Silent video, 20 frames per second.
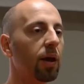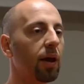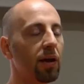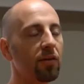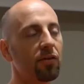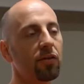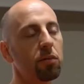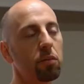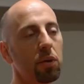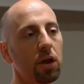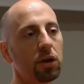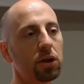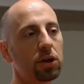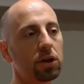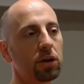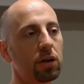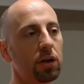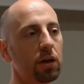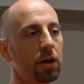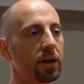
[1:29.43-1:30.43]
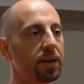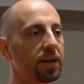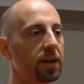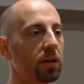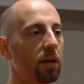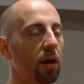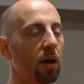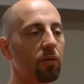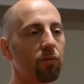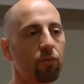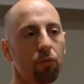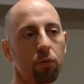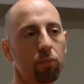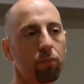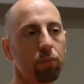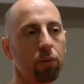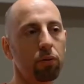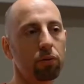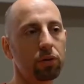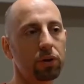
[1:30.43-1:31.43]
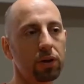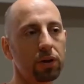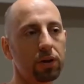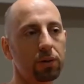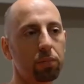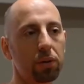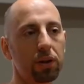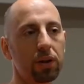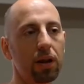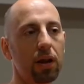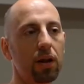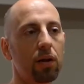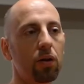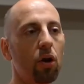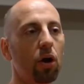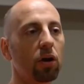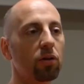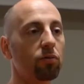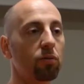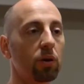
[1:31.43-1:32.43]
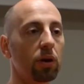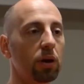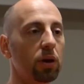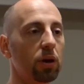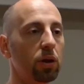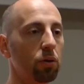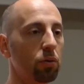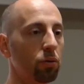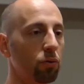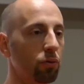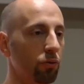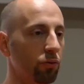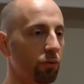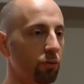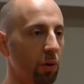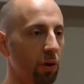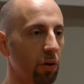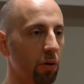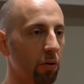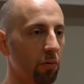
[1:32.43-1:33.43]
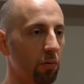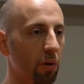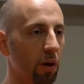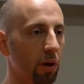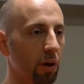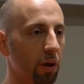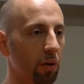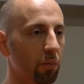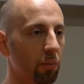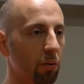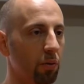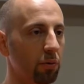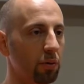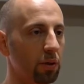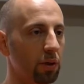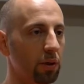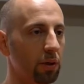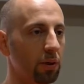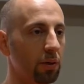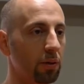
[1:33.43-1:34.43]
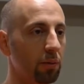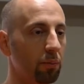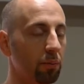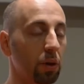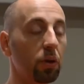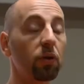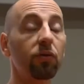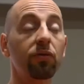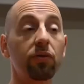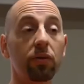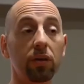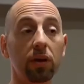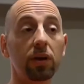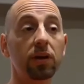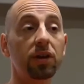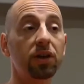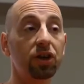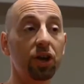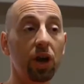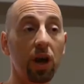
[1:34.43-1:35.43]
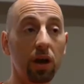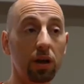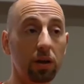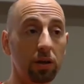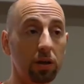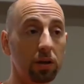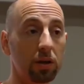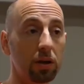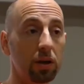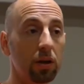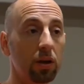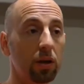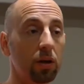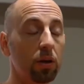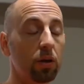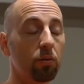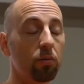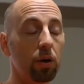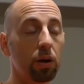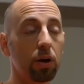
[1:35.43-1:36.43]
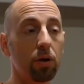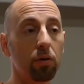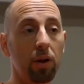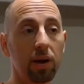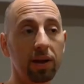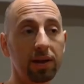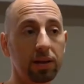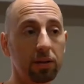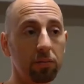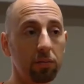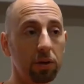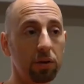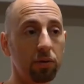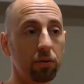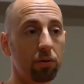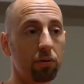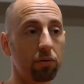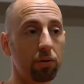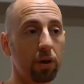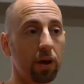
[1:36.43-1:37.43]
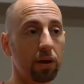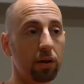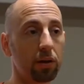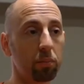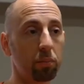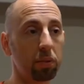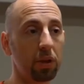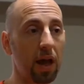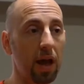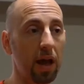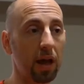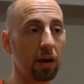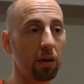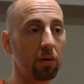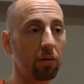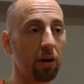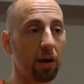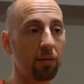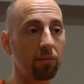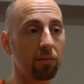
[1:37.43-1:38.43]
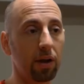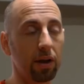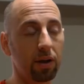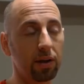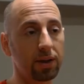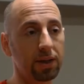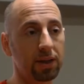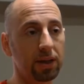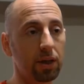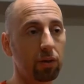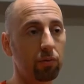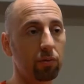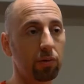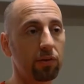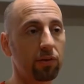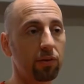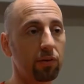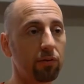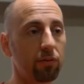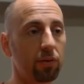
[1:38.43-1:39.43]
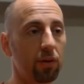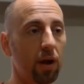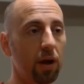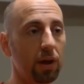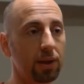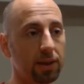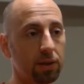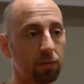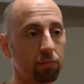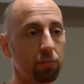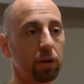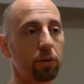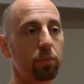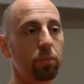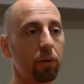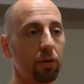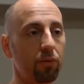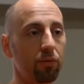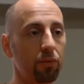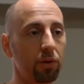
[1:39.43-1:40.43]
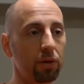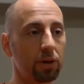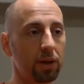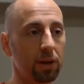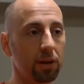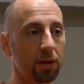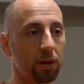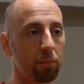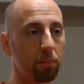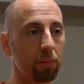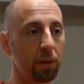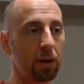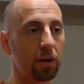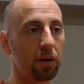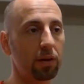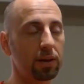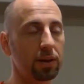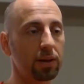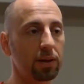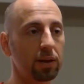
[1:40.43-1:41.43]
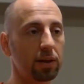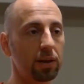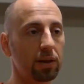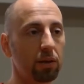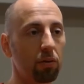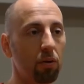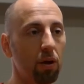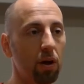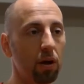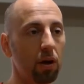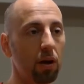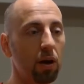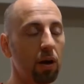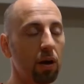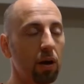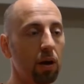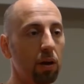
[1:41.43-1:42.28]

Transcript: estimation is done for projects but then not really used when you're running a project because things change. When you estimate, you create a plan. You have like a sequence of tasks with buffers and dependencies and so on.